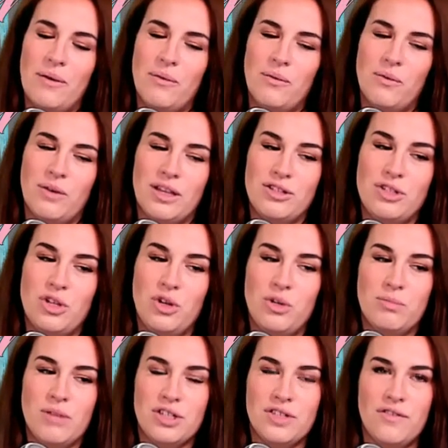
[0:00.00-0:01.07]
with
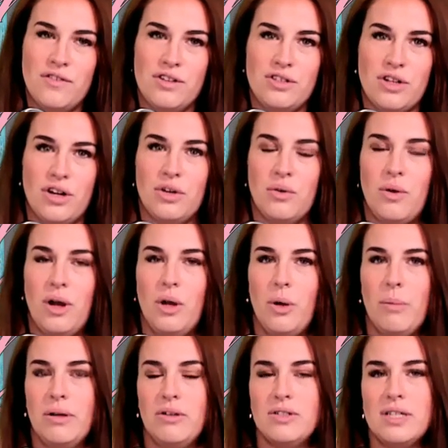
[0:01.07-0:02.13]
too much of the dirt and
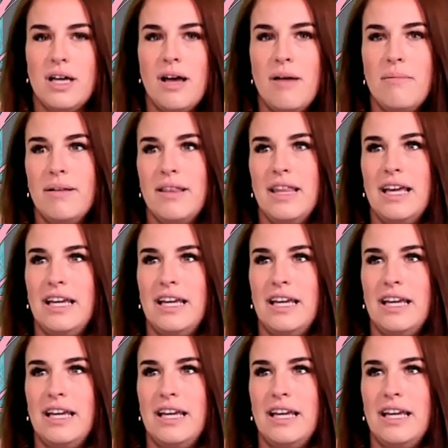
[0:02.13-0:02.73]
oil buildup,